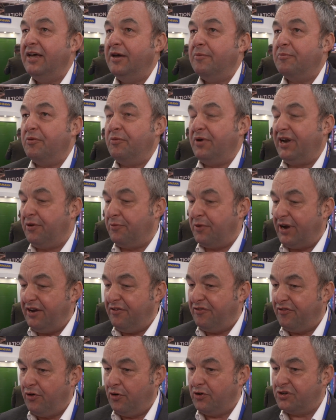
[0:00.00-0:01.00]
but really
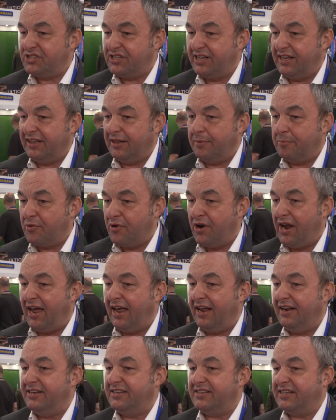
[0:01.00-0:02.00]
reinforcing the
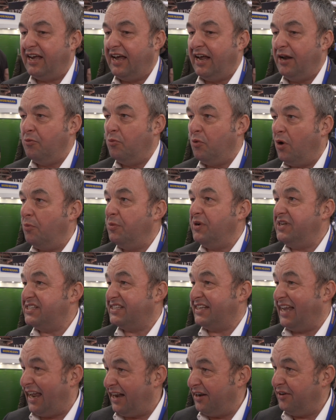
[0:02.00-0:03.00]
brand and what we
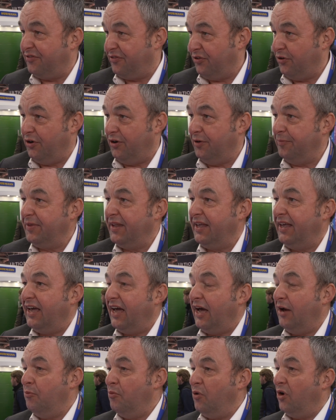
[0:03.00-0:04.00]
stand for
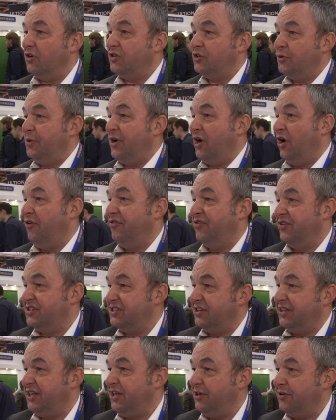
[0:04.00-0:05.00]
and what do we offer
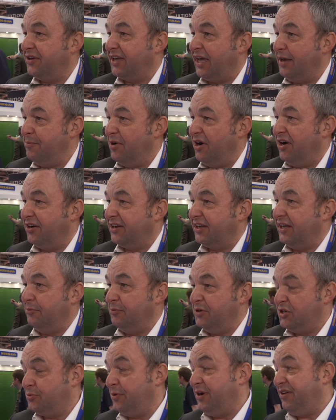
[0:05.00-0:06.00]
to the UK market,
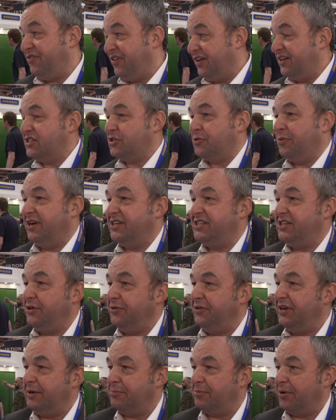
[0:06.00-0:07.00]
which we feel is quite a
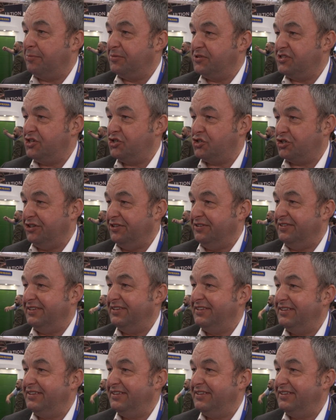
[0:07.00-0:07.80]
unique proposition.